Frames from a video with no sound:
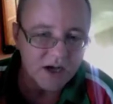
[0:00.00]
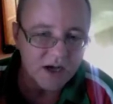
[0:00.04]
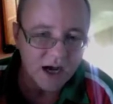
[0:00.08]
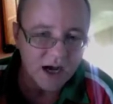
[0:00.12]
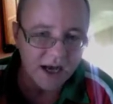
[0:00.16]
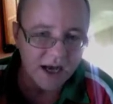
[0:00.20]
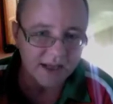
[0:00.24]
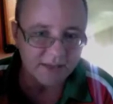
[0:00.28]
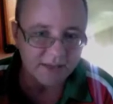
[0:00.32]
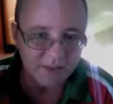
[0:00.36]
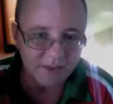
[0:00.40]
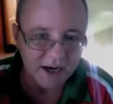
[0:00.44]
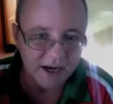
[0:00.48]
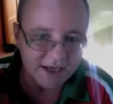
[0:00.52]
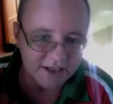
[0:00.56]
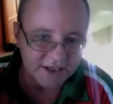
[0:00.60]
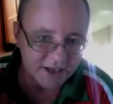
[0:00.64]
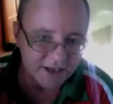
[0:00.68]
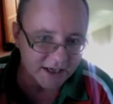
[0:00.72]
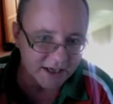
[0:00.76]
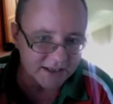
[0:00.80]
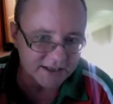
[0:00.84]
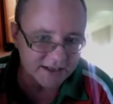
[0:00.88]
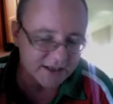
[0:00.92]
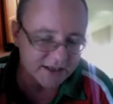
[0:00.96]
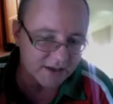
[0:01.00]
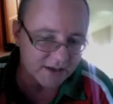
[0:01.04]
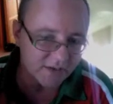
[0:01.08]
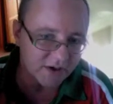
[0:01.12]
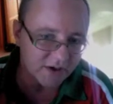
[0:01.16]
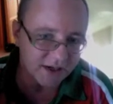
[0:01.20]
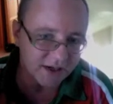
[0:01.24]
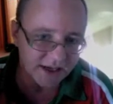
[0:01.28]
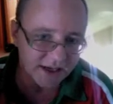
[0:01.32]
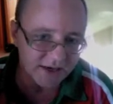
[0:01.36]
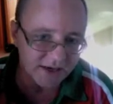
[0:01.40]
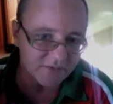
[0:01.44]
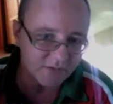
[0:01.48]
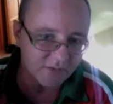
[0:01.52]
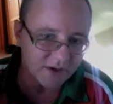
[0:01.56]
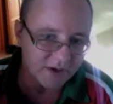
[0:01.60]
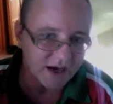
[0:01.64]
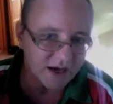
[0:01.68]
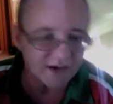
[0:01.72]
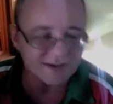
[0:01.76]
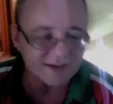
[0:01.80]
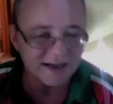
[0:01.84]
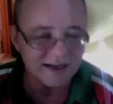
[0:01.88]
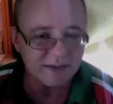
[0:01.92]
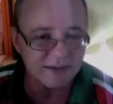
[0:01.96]
and the paychecks that they want to give
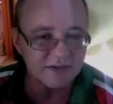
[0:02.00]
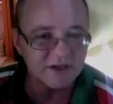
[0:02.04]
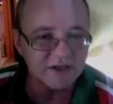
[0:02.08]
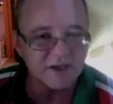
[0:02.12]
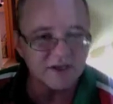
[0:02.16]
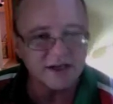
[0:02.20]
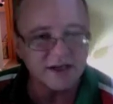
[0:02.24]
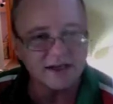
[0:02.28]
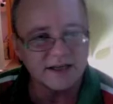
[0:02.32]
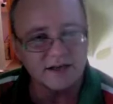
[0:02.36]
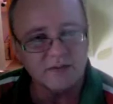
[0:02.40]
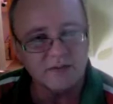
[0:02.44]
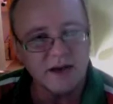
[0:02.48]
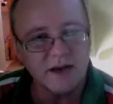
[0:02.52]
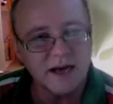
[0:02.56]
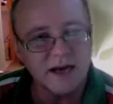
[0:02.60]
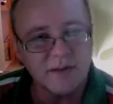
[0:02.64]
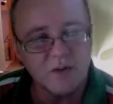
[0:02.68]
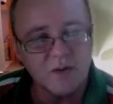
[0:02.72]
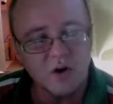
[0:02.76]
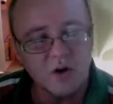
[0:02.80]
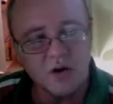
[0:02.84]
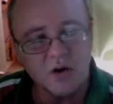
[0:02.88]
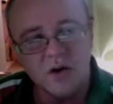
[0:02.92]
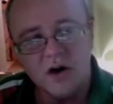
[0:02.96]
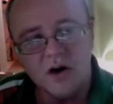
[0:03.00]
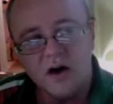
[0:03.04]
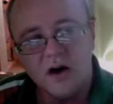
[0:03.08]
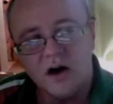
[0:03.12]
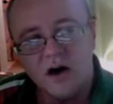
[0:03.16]
without damaging them anymore.